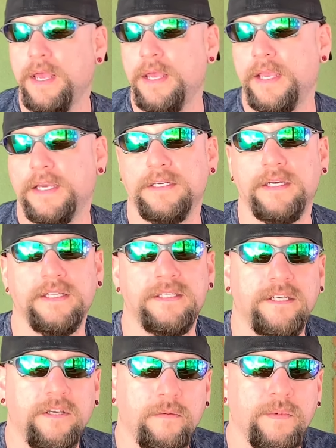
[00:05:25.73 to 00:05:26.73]
And uh, it's
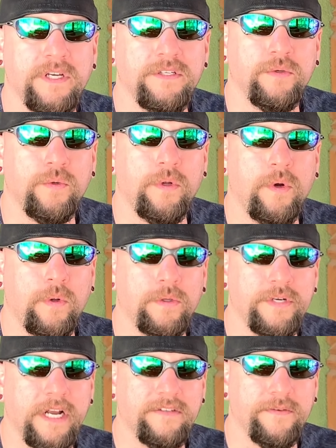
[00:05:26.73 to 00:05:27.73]
a Huma dual hole
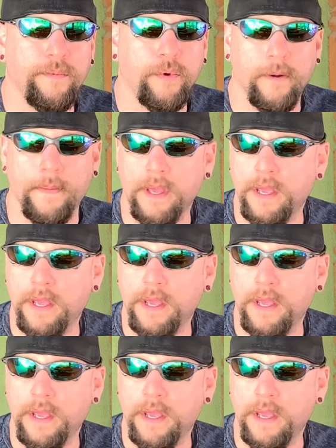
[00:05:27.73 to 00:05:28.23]
transfer port.